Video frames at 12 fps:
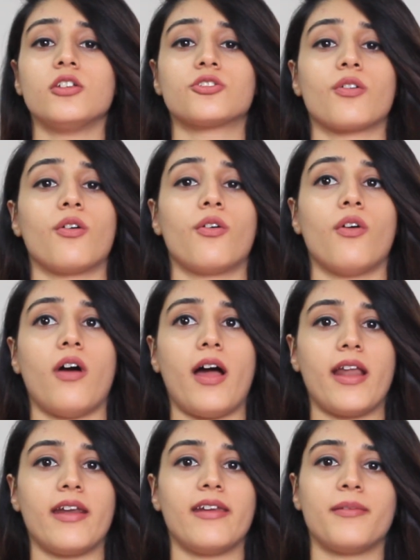So,
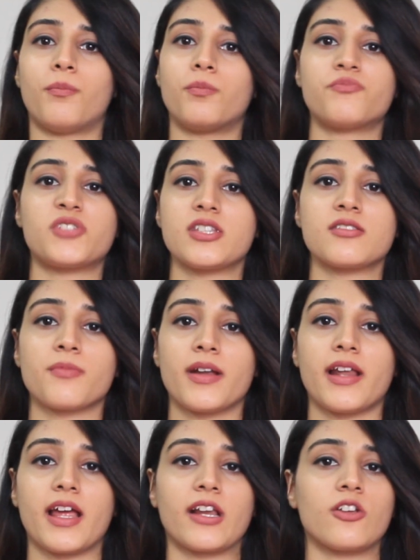and since
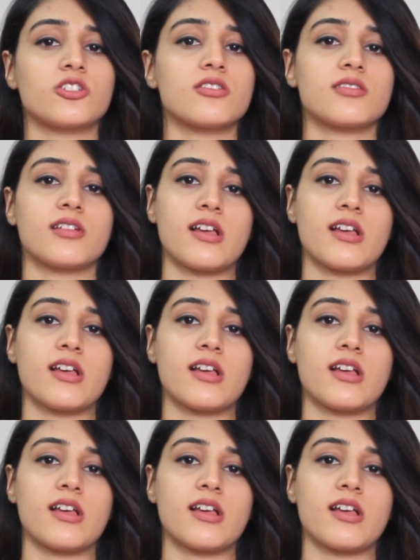my diagnosis,